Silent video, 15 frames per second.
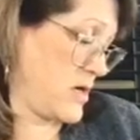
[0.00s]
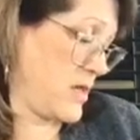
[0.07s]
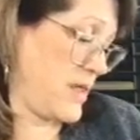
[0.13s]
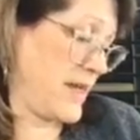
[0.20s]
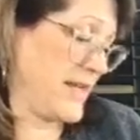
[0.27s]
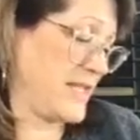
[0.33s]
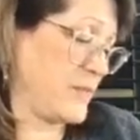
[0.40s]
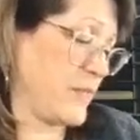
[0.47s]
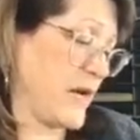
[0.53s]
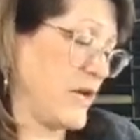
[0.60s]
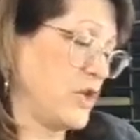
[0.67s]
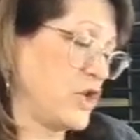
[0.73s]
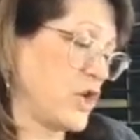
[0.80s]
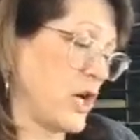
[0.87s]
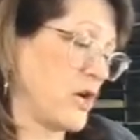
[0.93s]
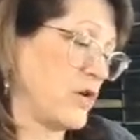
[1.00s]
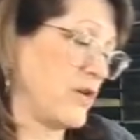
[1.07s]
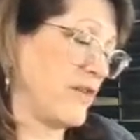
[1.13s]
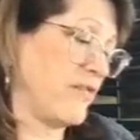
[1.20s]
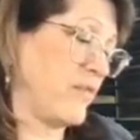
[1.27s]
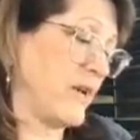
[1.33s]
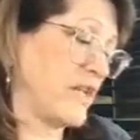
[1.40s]
thanks a bunch. I
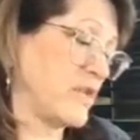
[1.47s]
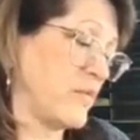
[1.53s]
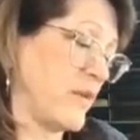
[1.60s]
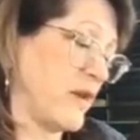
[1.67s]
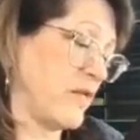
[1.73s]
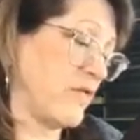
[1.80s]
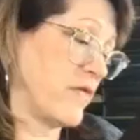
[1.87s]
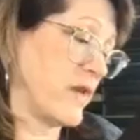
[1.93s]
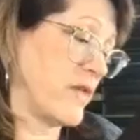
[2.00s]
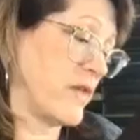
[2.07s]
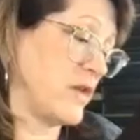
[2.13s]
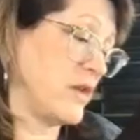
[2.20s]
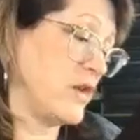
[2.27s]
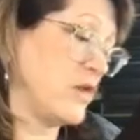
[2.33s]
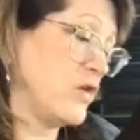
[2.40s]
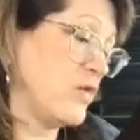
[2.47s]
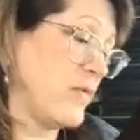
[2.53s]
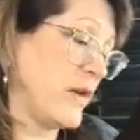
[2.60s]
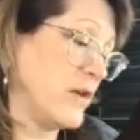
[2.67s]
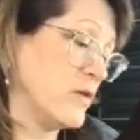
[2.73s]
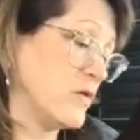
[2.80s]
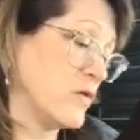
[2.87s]
couldn't have picked a better friend than you. May
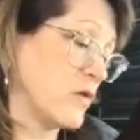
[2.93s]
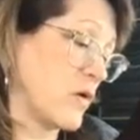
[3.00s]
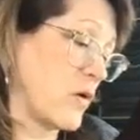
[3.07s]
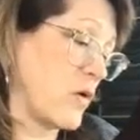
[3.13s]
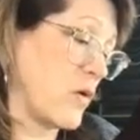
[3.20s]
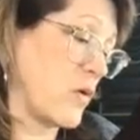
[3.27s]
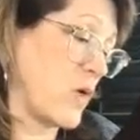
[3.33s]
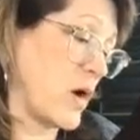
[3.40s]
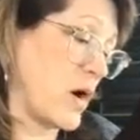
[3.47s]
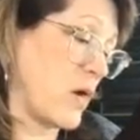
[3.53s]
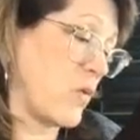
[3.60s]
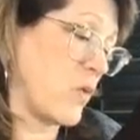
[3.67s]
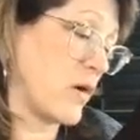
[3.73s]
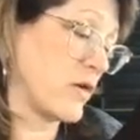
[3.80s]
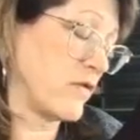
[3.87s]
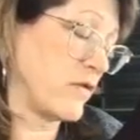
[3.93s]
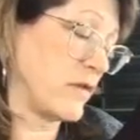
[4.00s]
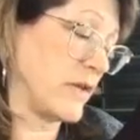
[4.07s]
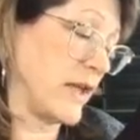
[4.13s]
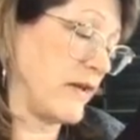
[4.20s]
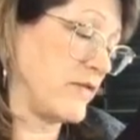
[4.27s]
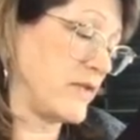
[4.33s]
you grow a wonderful
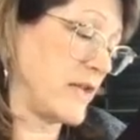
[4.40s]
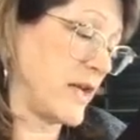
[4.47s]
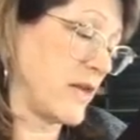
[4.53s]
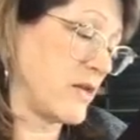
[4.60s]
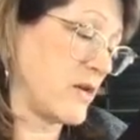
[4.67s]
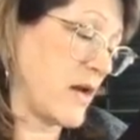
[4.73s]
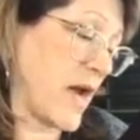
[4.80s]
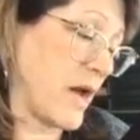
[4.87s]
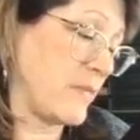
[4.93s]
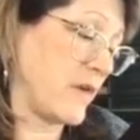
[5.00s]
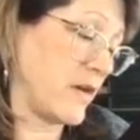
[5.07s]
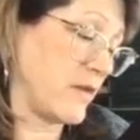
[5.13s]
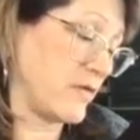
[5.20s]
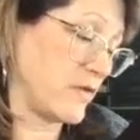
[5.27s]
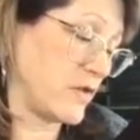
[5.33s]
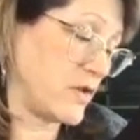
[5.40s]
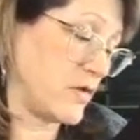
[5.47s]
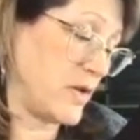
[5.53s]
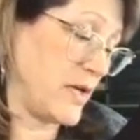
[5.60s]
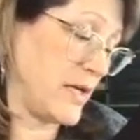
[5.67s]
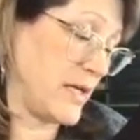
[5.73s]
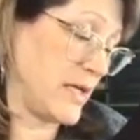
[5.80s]
life together. Happy
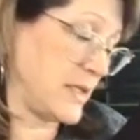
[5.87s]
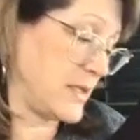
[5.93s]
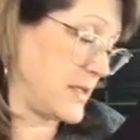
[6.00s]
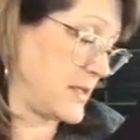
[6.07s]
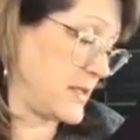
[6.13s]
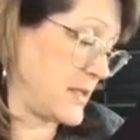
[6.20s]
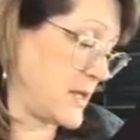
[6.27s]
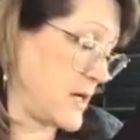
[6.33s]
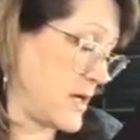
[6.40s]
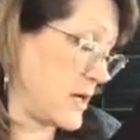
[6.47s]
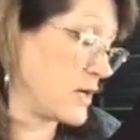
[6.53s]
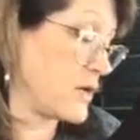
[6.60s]
anniversary. It's uh,